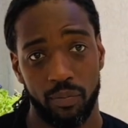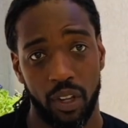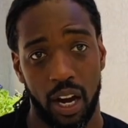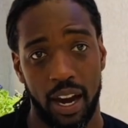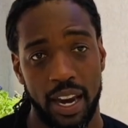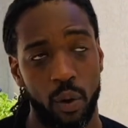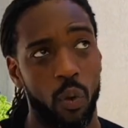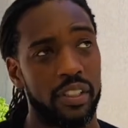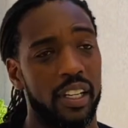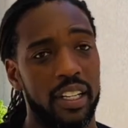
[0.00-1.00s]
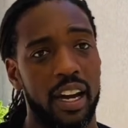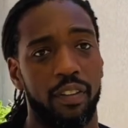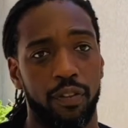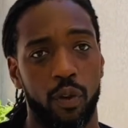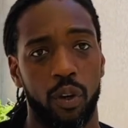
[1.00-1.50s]
Uh, and it wasn't enough
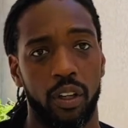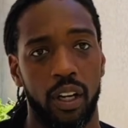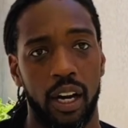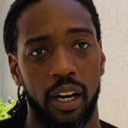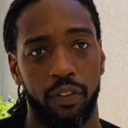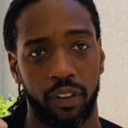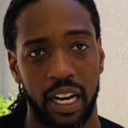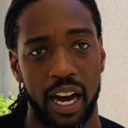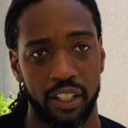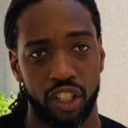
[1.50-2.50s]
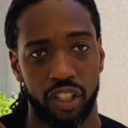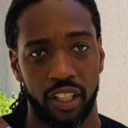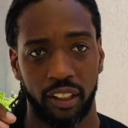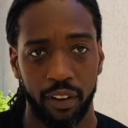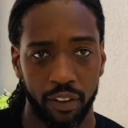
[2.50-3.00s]
for, uh, for God to just
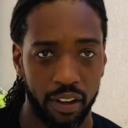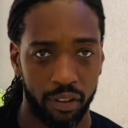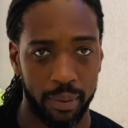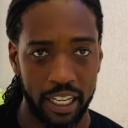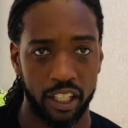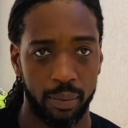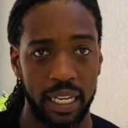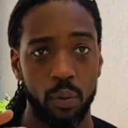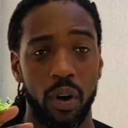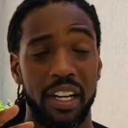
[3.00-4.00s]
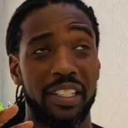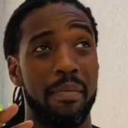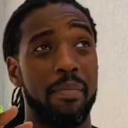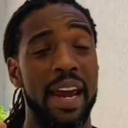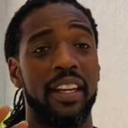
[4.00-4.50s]
deliver them from Egypt. He wanted to
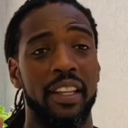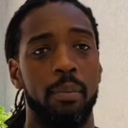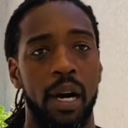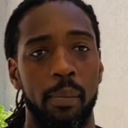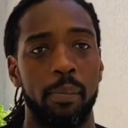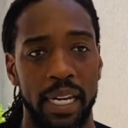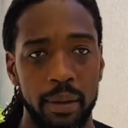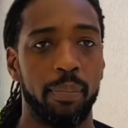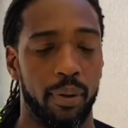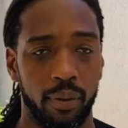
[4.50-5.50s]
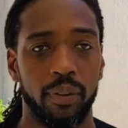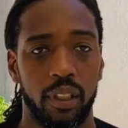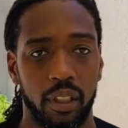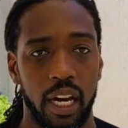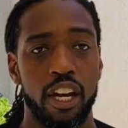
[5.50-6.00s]
make them a people,
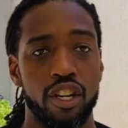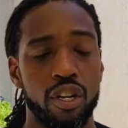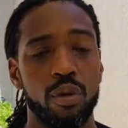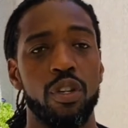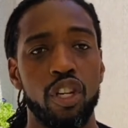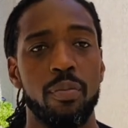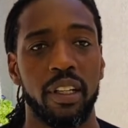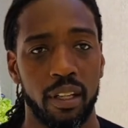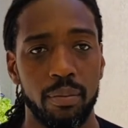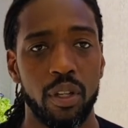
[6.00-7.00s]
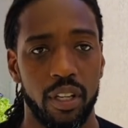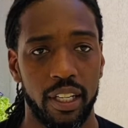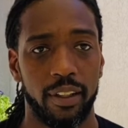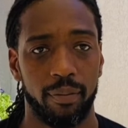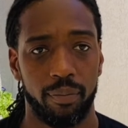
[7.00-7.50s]
a new human
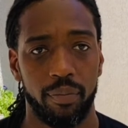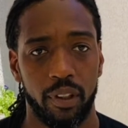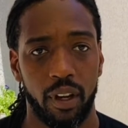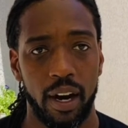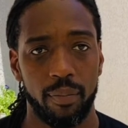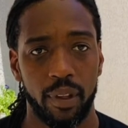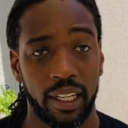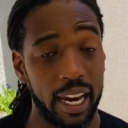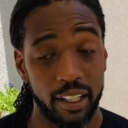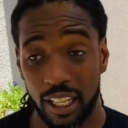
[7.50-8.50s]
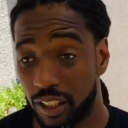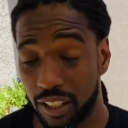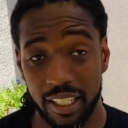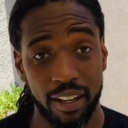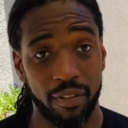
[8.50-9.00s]
community, right? Again, this is
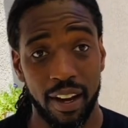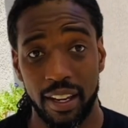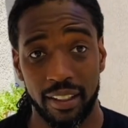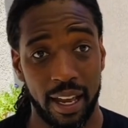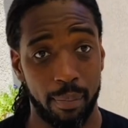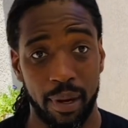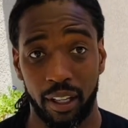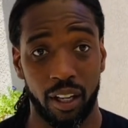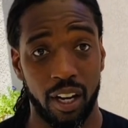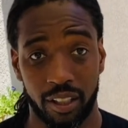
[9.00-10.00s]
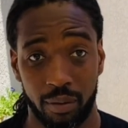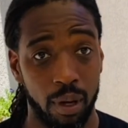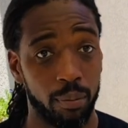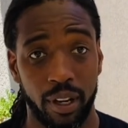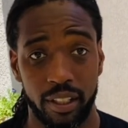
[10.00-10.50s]
the event that Pentecost
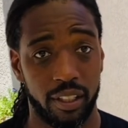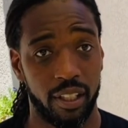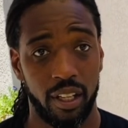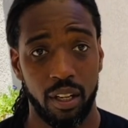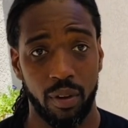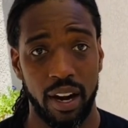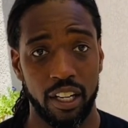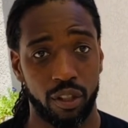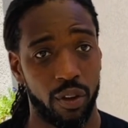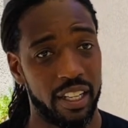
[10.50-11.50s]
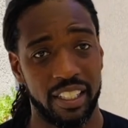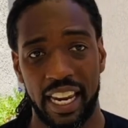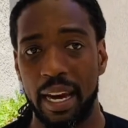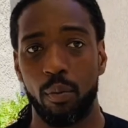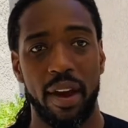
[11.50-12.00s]
commemorates, right? And so, in the
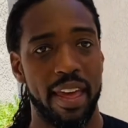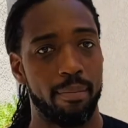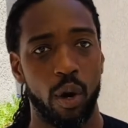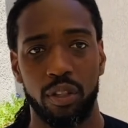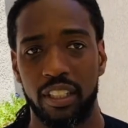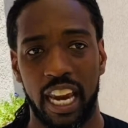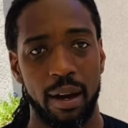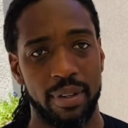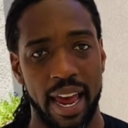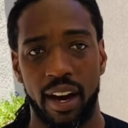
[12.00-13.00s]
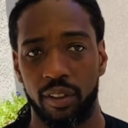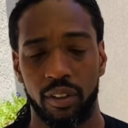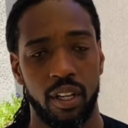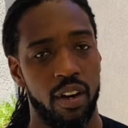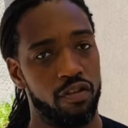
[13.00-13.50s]
same way that Moses came down
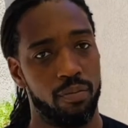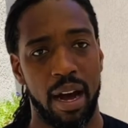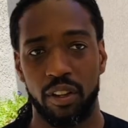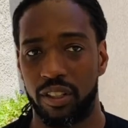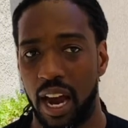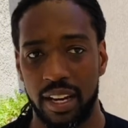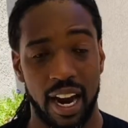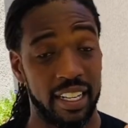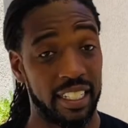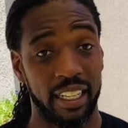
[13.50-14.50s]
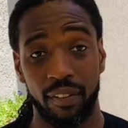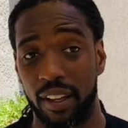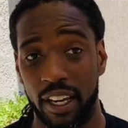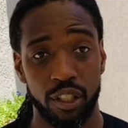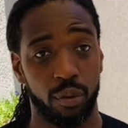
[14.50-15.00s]
from Mount Sinai to give
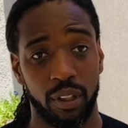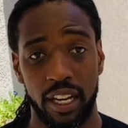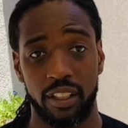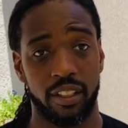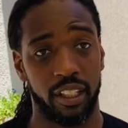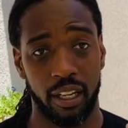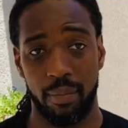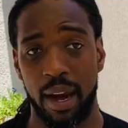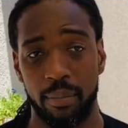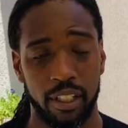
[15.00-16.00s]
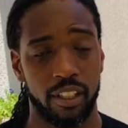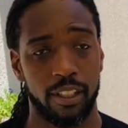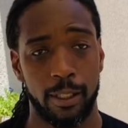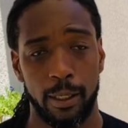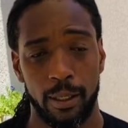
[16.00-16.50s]
the Israelites the commandments,
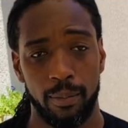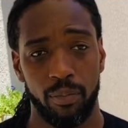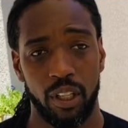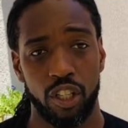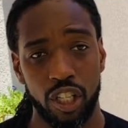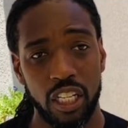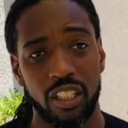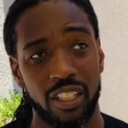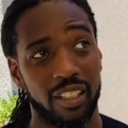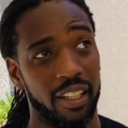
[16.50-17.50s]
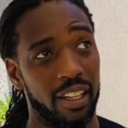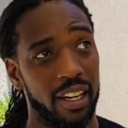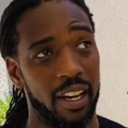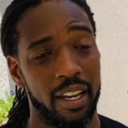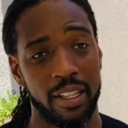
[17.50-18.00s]
Jesus
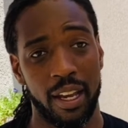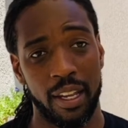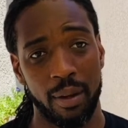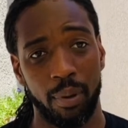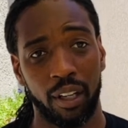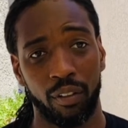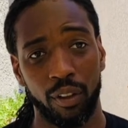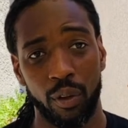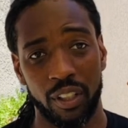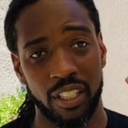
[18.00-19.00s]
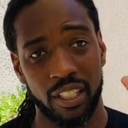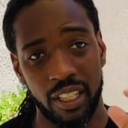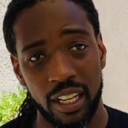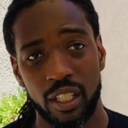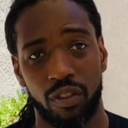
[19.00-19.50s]
in the, in the book of Luke
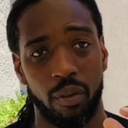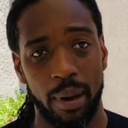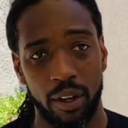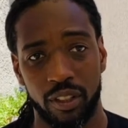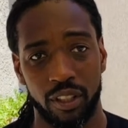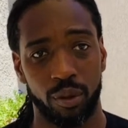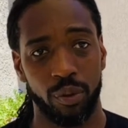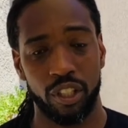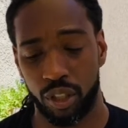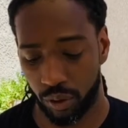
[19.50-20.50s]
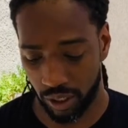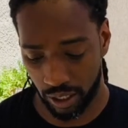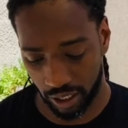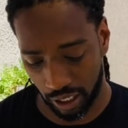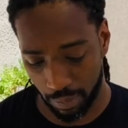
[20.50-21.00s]
descends from a mountain to reach you the,
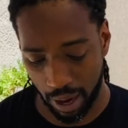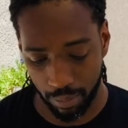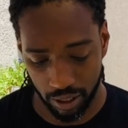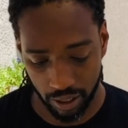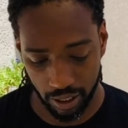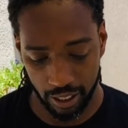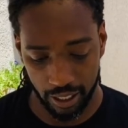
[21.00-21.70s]
the commandments.